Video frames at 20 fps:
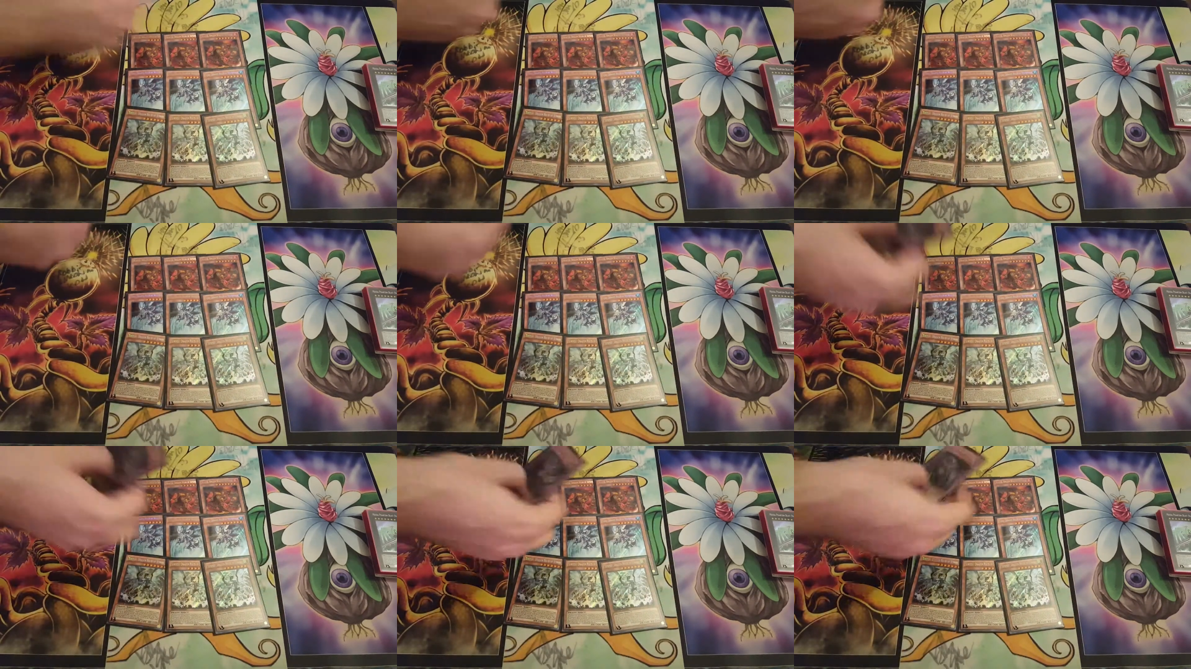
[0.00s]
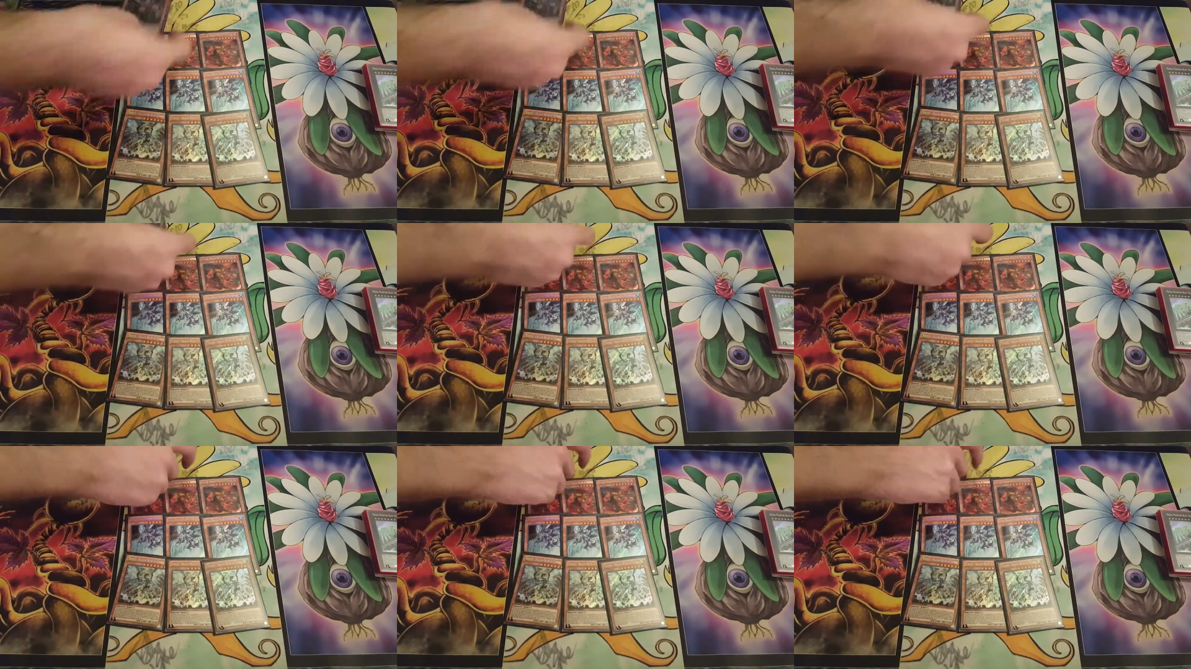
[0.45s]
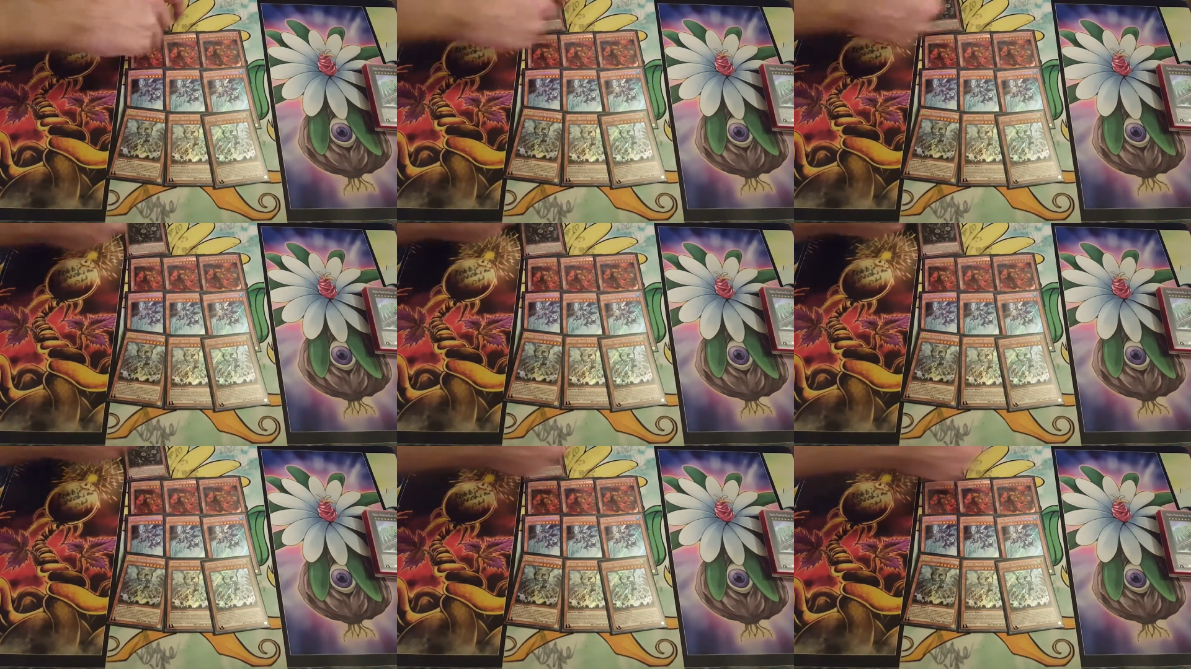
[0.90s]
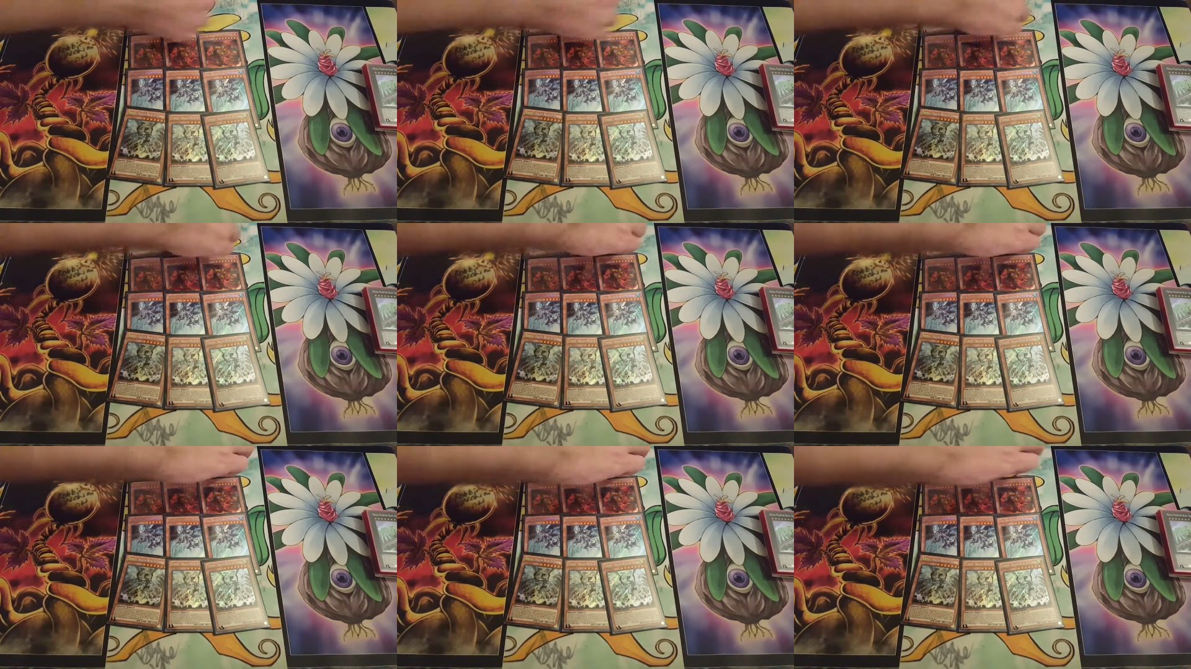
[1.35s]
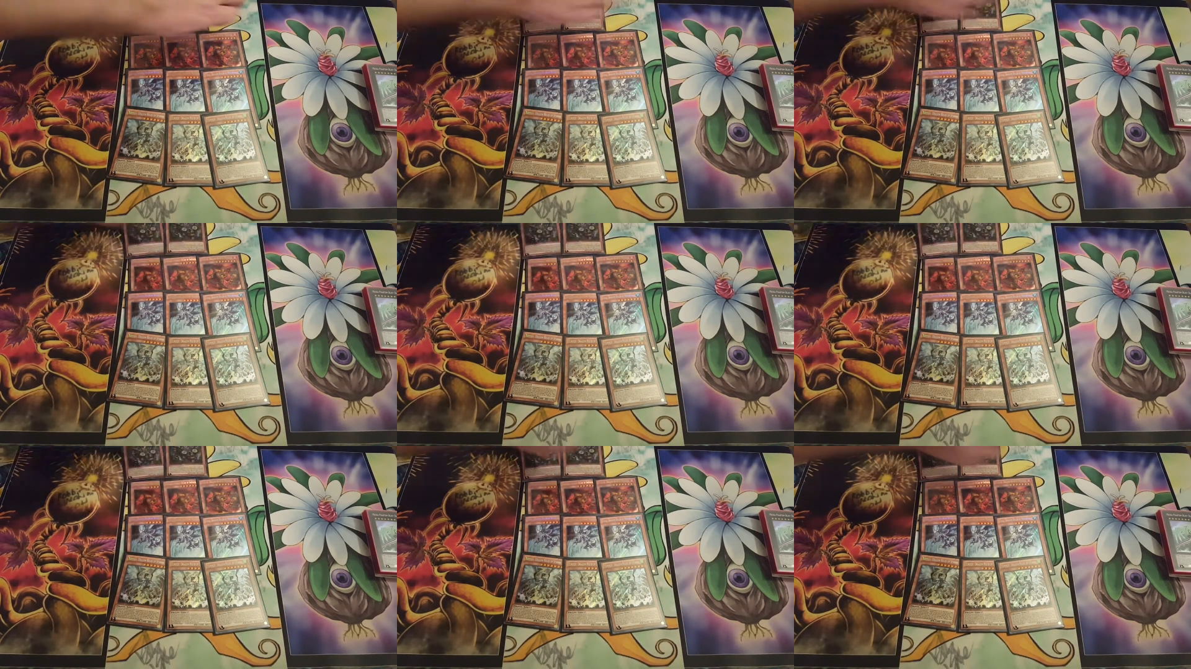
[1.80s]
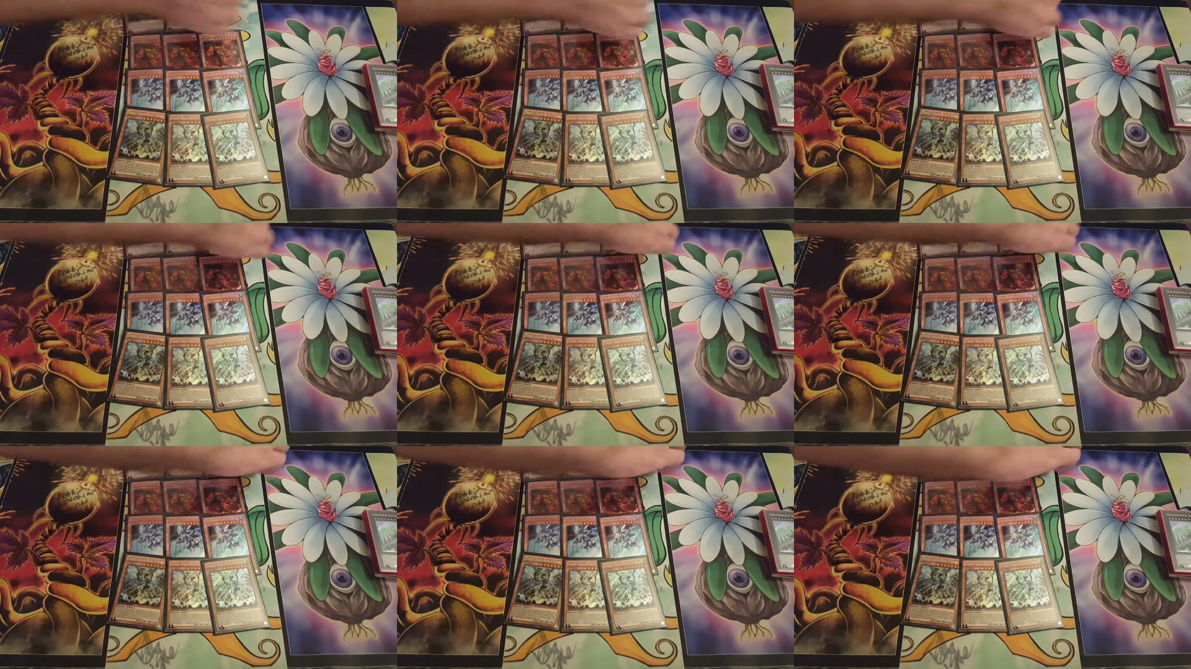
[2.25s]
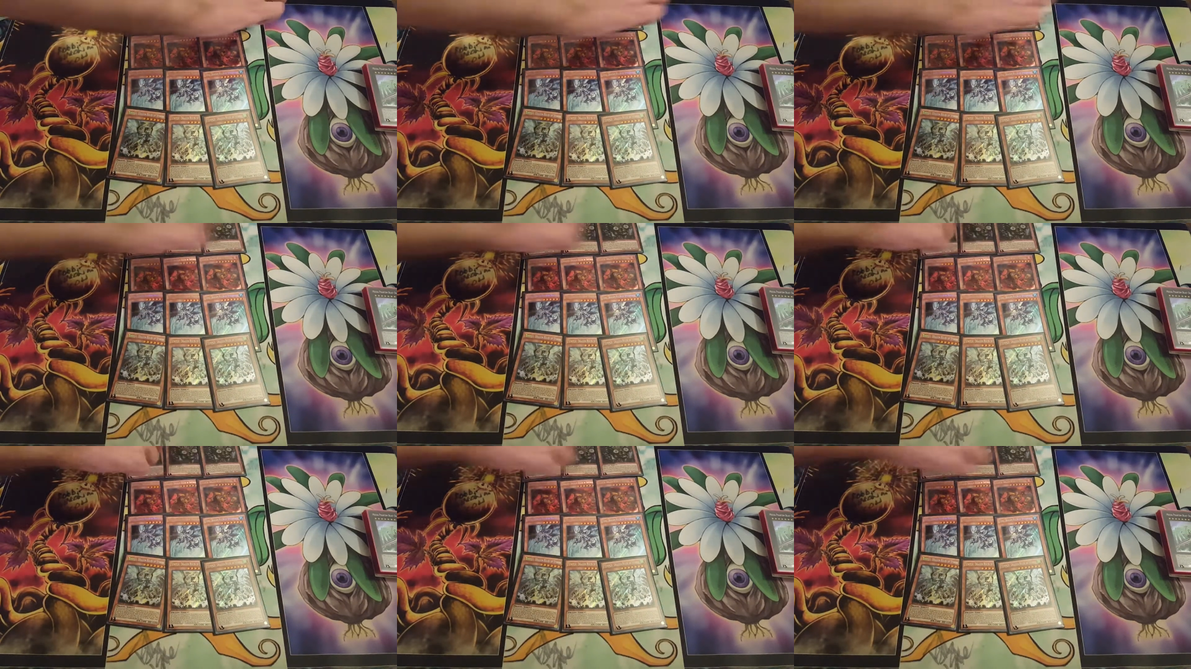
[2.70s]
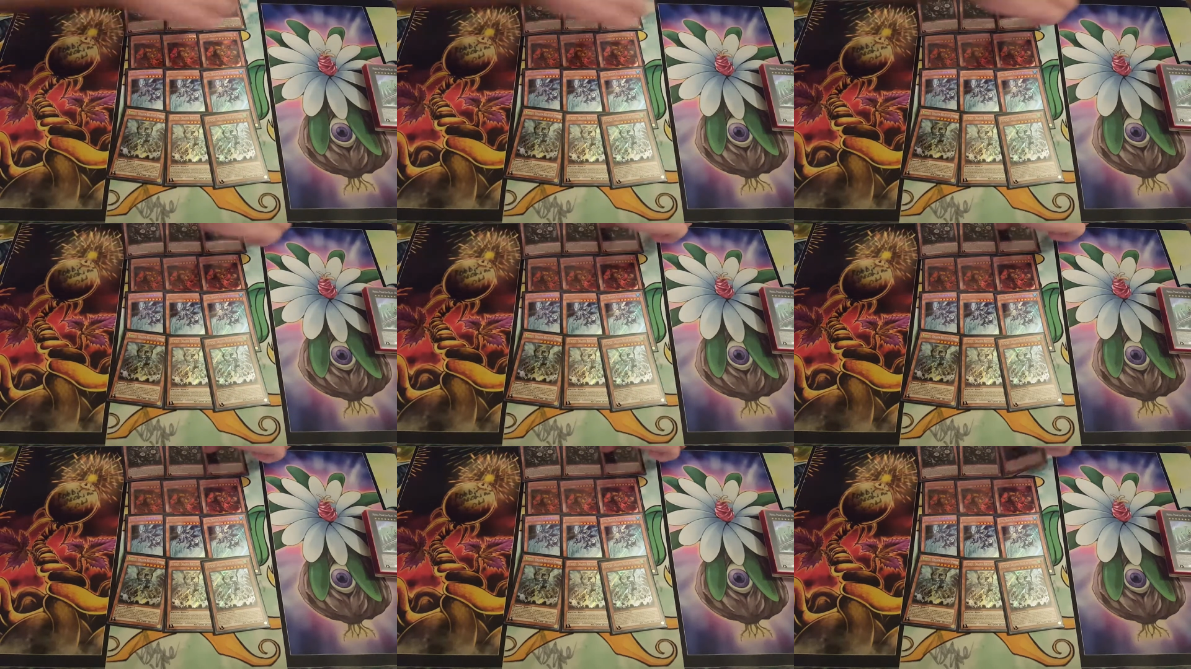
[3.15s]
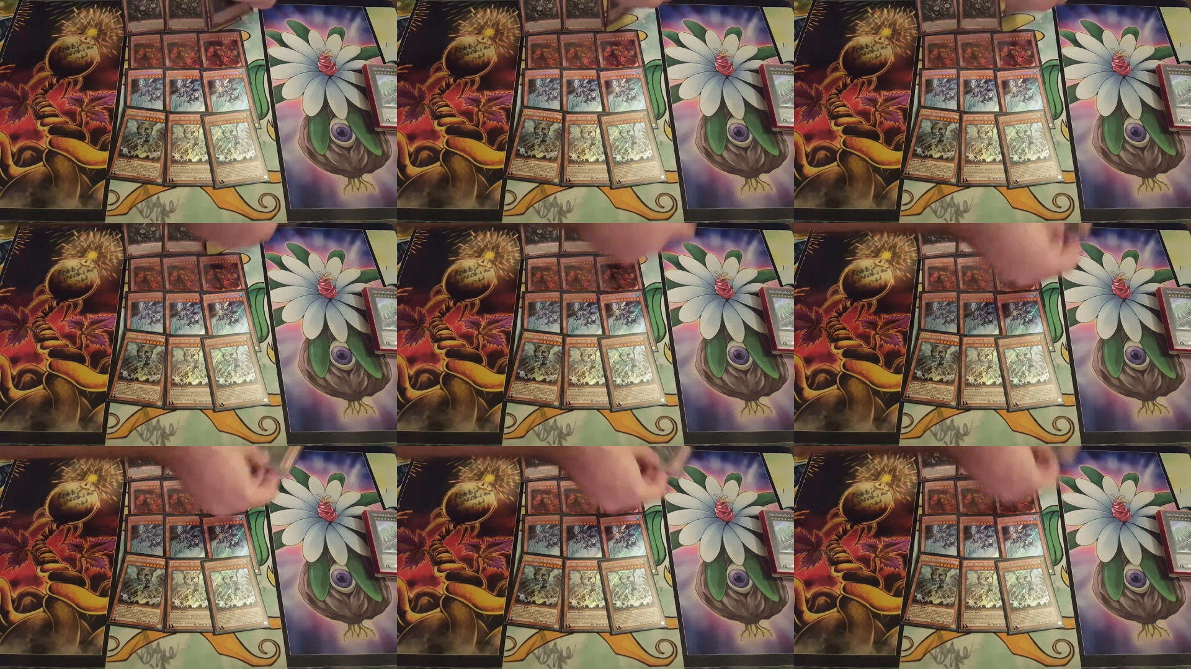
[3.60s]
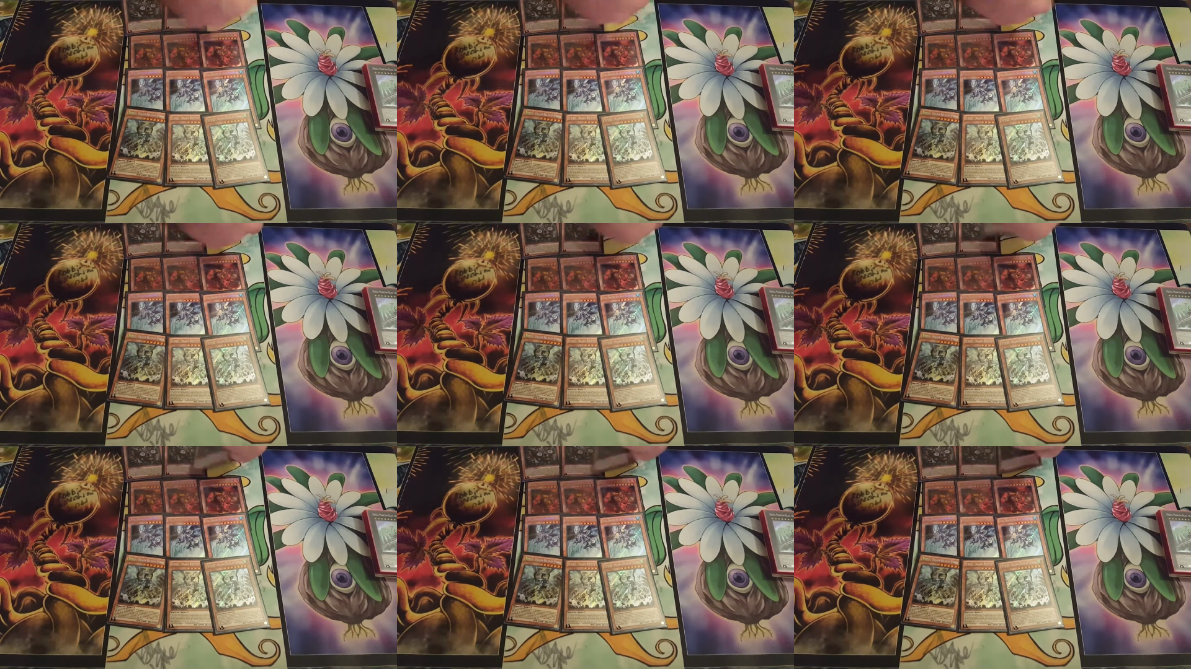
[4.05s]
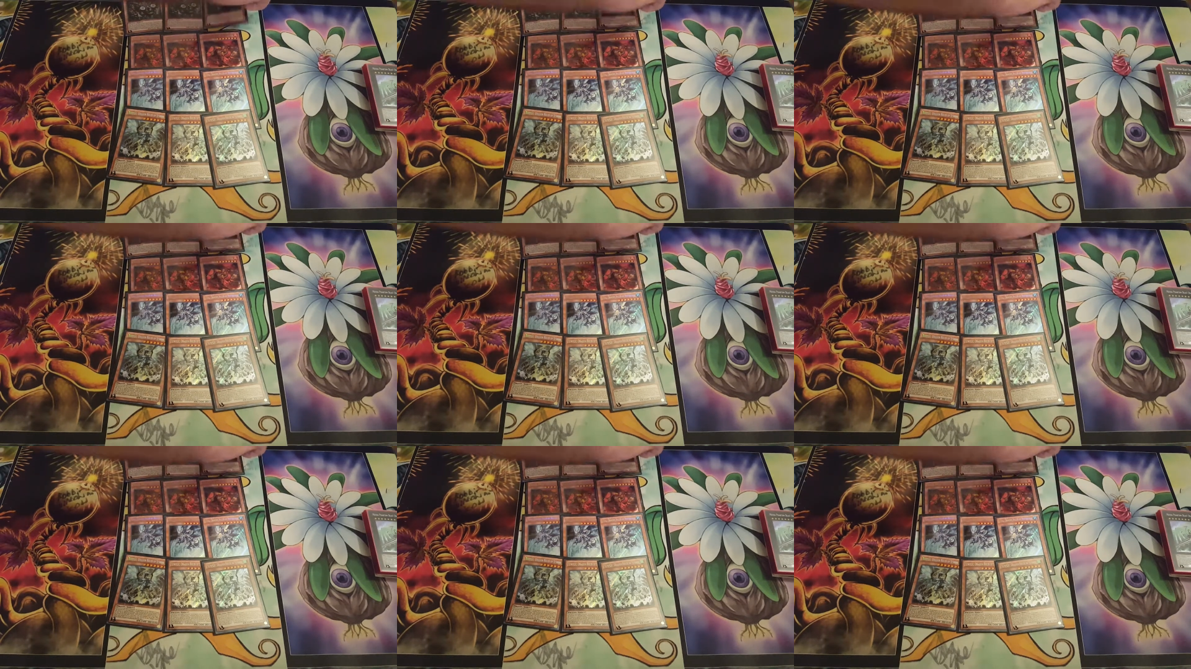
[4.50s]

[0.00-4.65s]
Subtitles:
(no speaker visible)